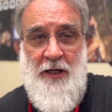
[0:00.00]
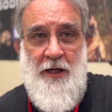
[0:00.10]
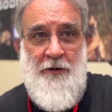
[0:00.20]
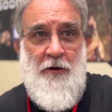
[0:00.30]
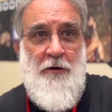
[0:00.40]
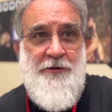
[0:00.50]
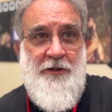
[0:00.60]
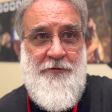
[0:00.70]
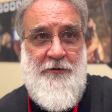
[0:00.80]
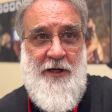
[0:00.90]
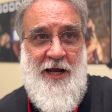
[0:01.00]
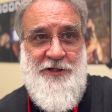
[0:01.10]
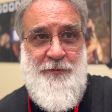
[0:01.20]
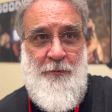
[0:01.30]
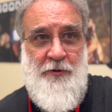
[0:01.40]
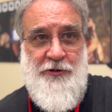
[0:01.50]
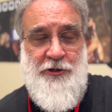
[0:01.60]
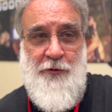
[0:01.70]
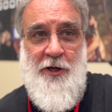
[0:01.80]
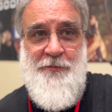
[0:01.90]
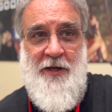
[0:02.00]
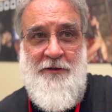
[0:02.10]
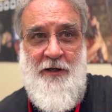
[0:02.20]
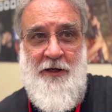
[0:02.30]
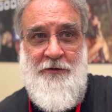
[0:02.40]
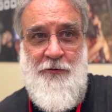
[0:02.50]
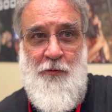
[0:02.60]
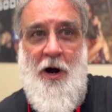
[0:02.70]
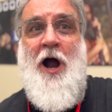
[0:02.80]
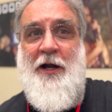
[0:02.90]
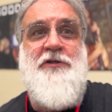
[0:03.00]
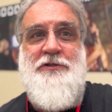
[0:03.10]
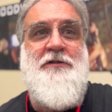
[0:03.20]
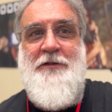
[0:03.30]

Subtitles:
And all the other cast members showed up that day to watch